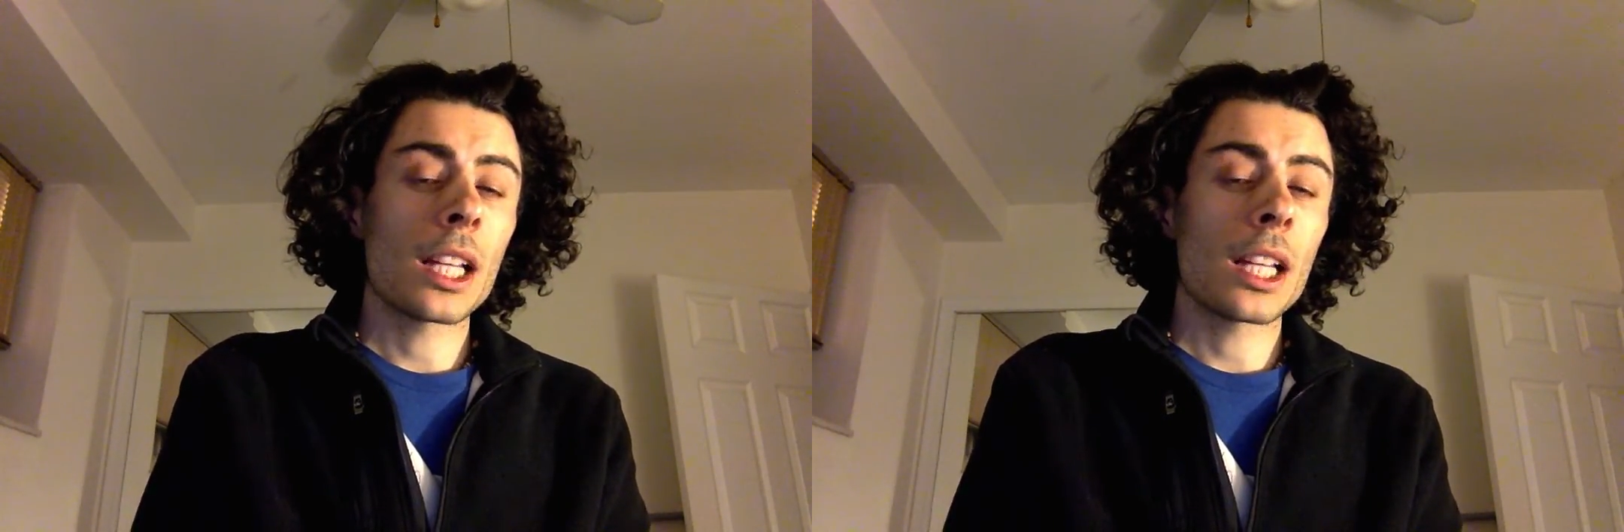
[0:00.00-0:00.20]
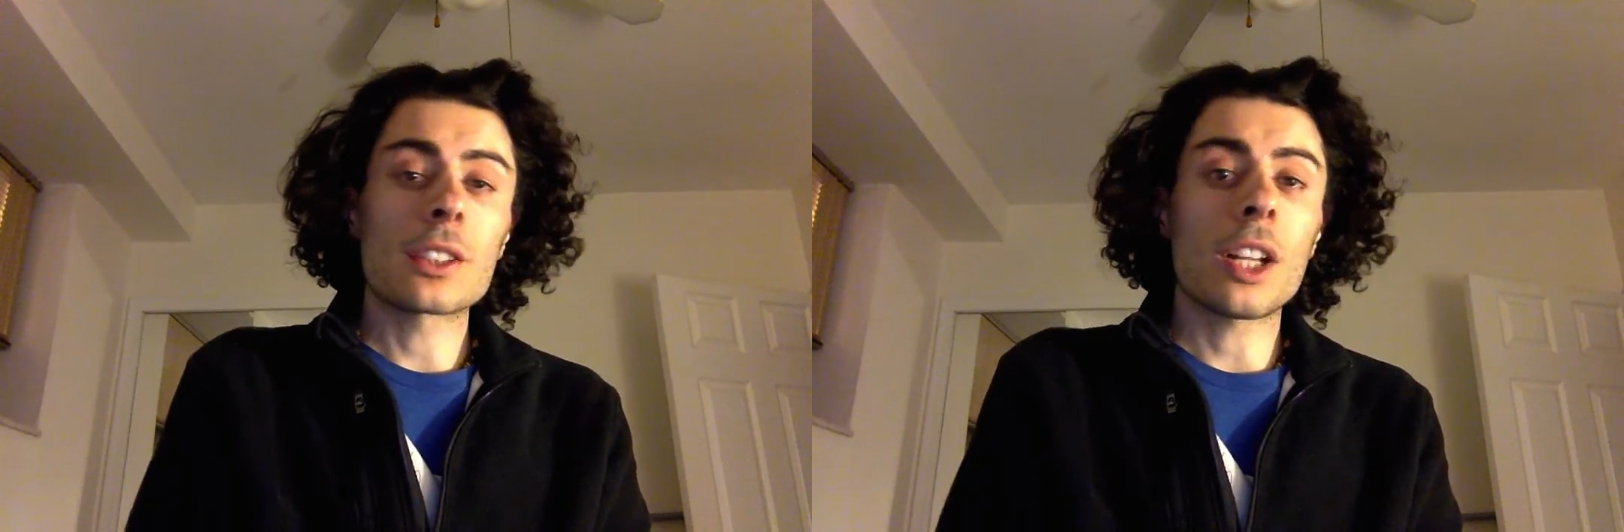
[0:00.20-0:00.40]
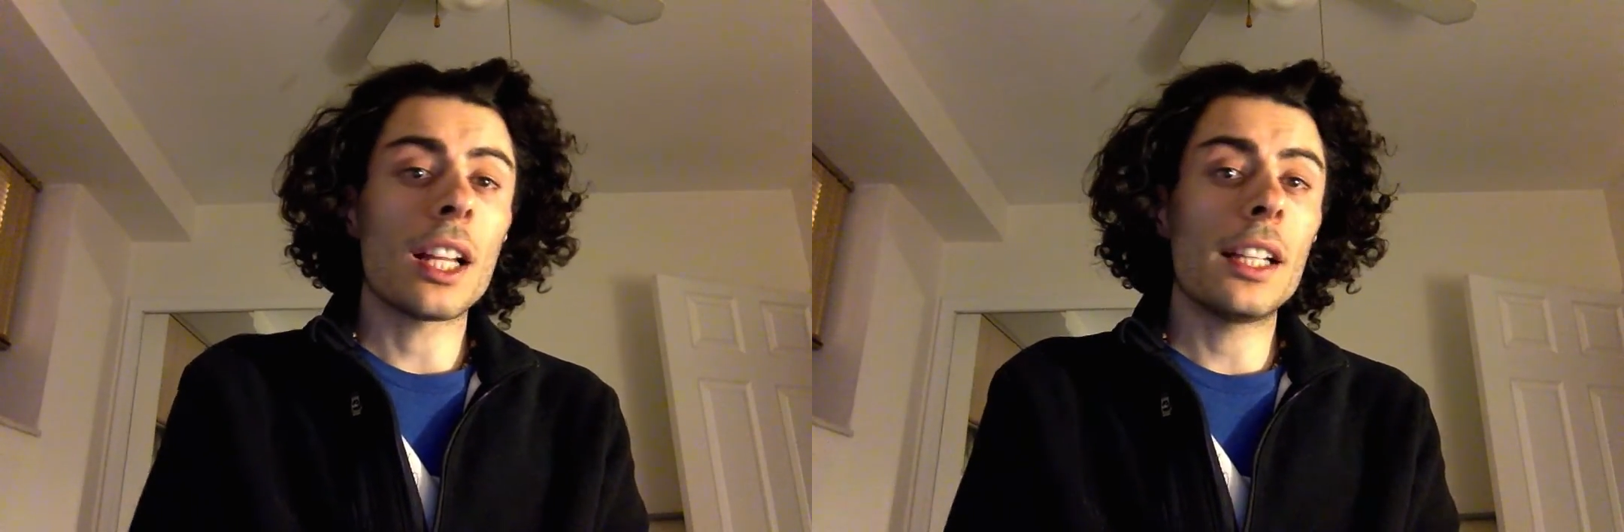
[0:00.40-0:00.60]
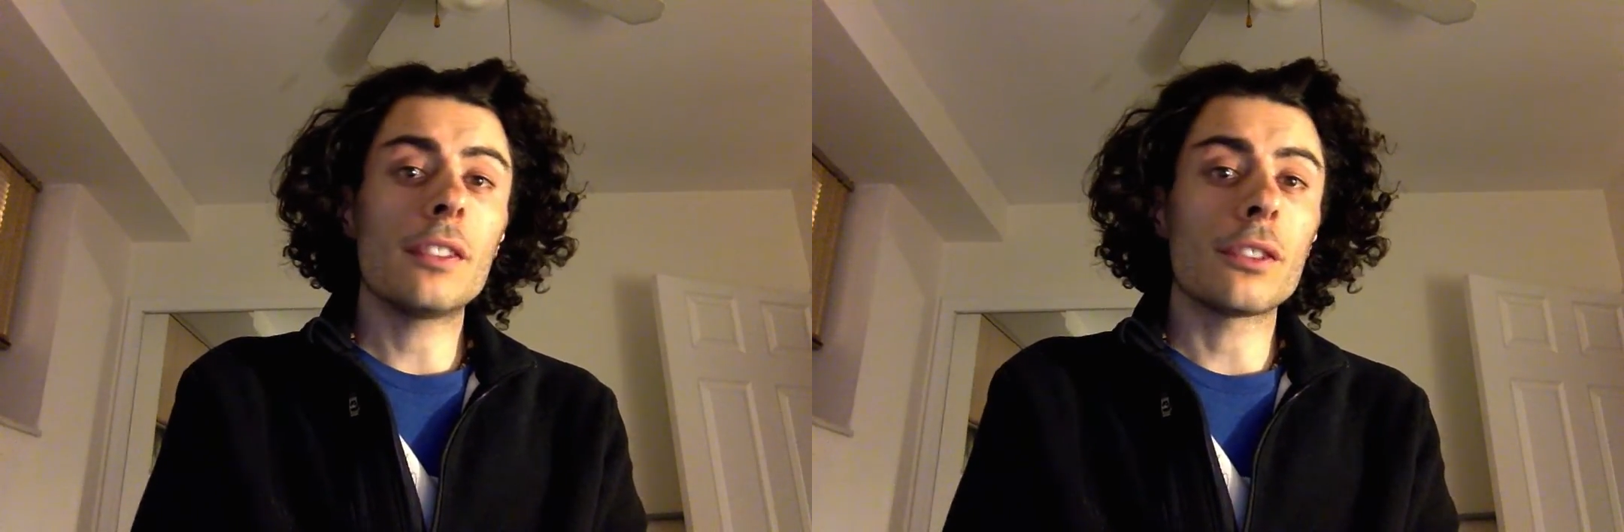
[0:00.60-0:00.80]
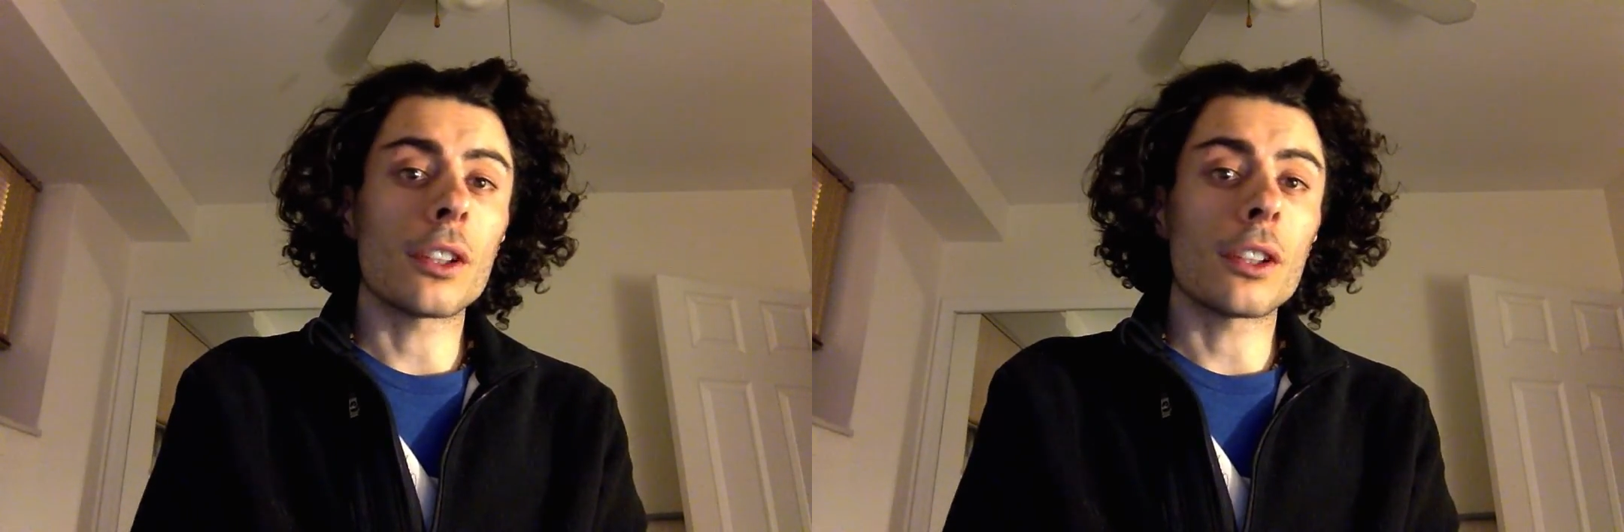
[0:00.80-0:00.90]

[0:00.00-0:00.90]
That's all I live